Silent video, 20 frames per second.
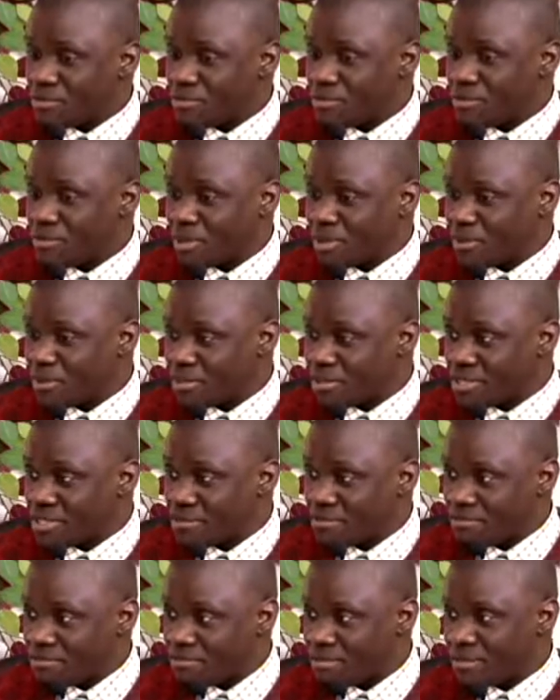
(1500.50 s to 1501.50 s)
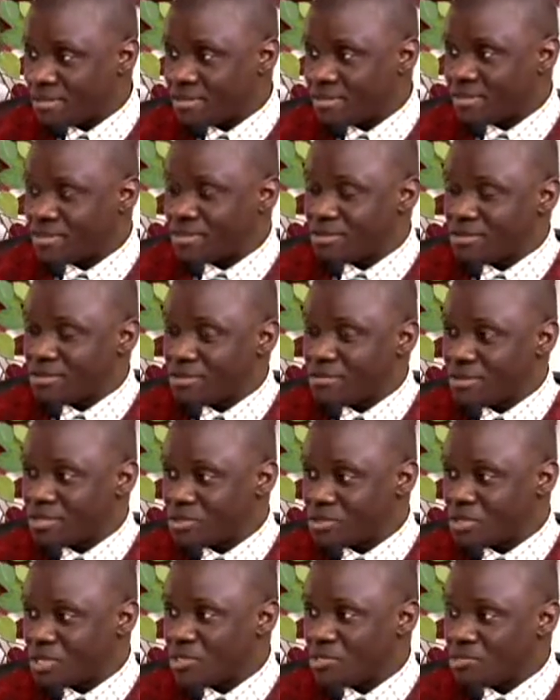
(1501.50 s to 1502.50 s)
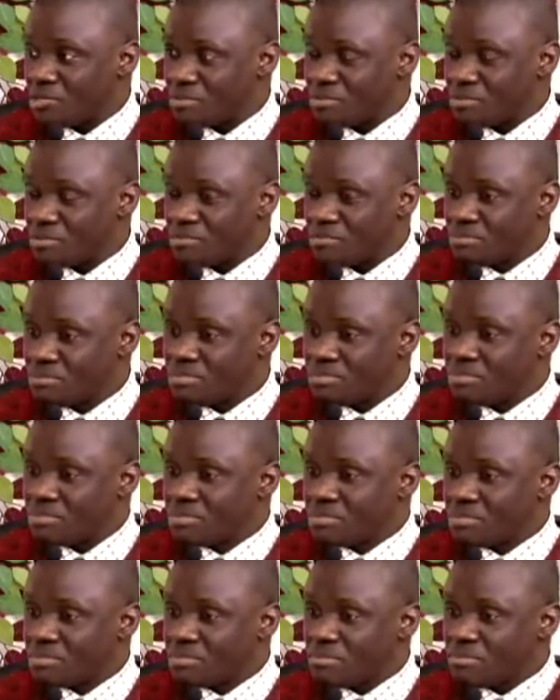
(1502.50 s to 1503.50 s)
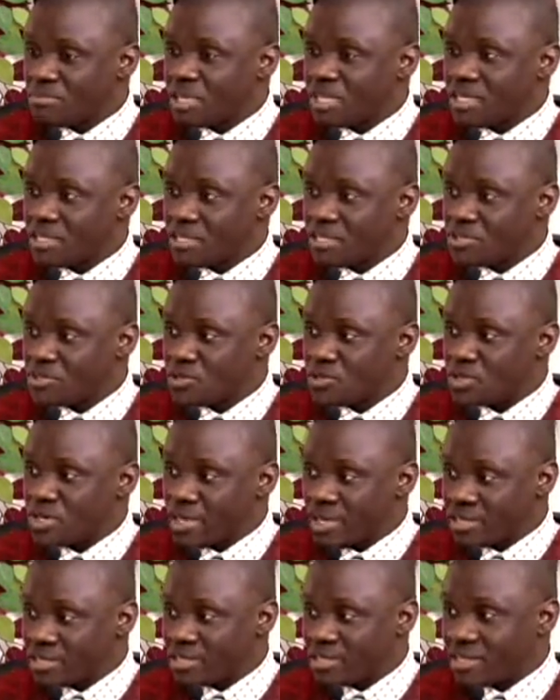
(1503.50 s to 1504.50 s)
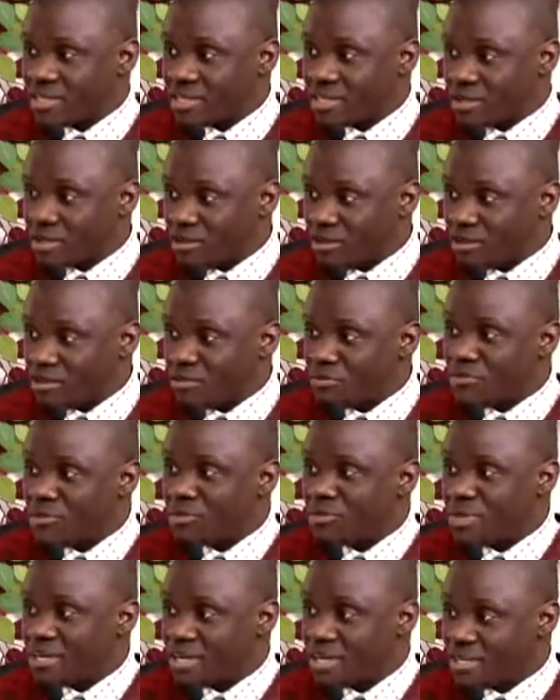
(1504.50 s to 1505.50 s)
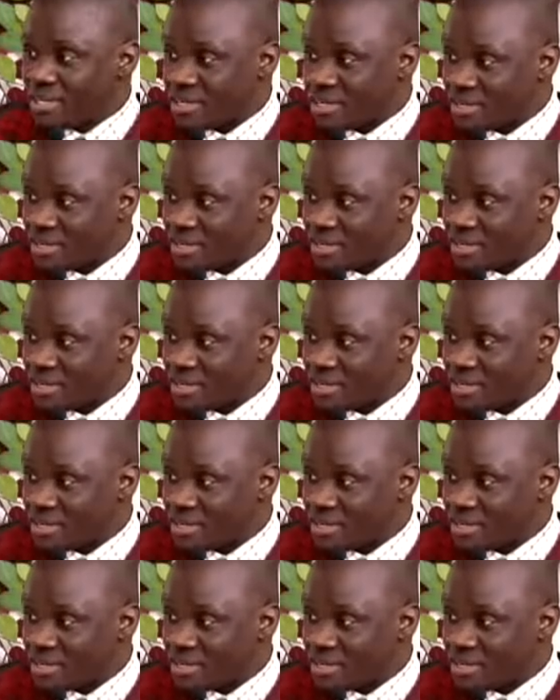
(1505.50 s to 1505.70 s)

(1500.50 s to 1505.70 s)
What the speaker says: what about if you know, we try to make it so that a lot of people can